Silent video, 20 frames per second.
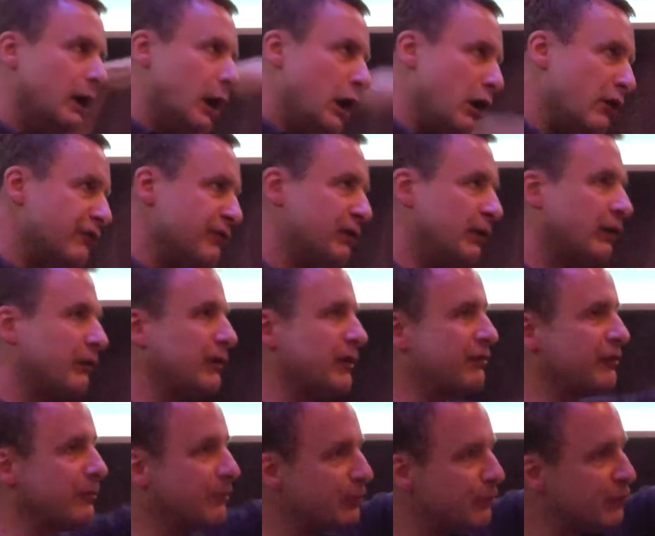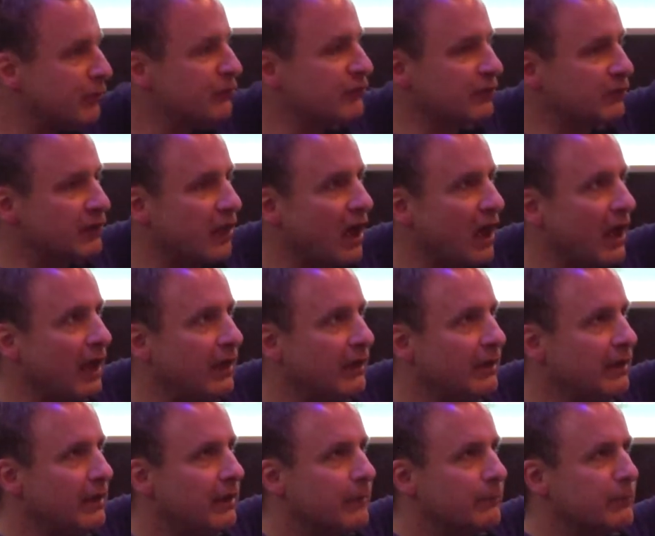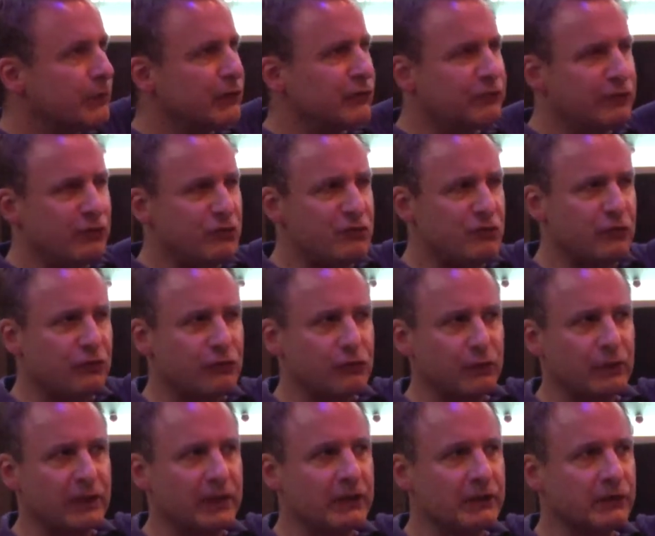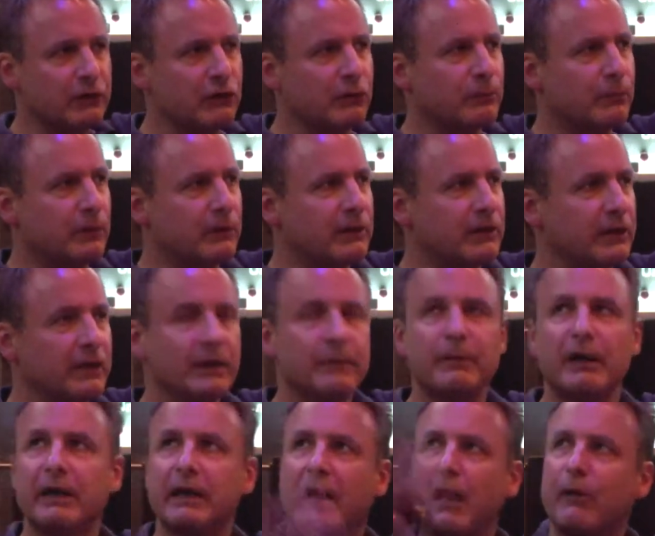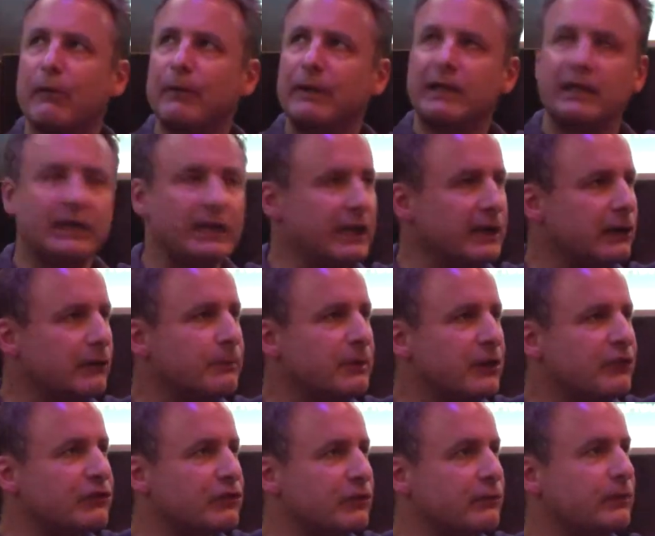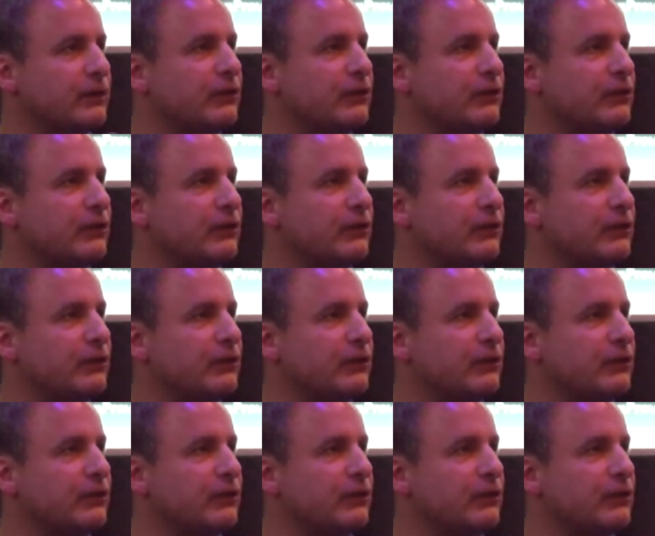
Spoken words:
Overall, we've improved a lot, but the future is looking a little murky about how we're going to get our basic